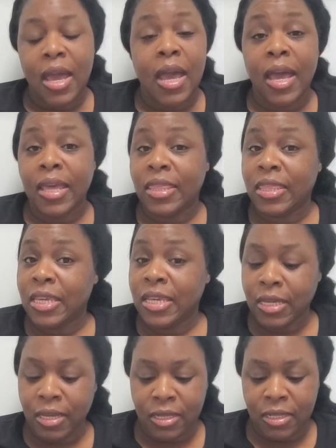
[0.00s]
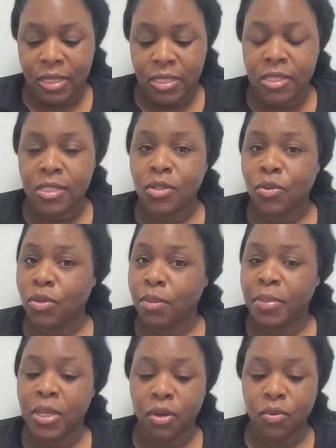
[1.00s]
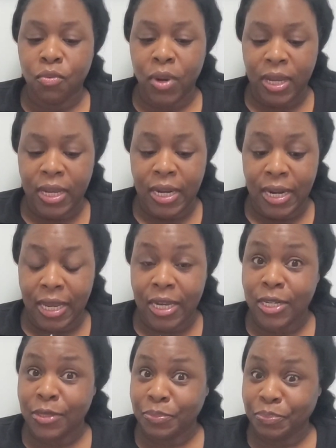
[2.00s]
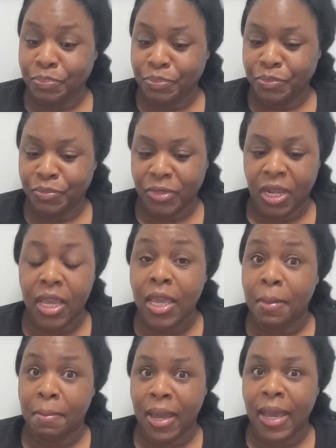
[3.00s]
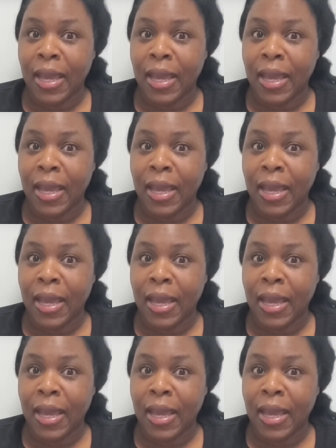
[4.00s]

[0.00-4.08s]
I think this is gonna be a regular in my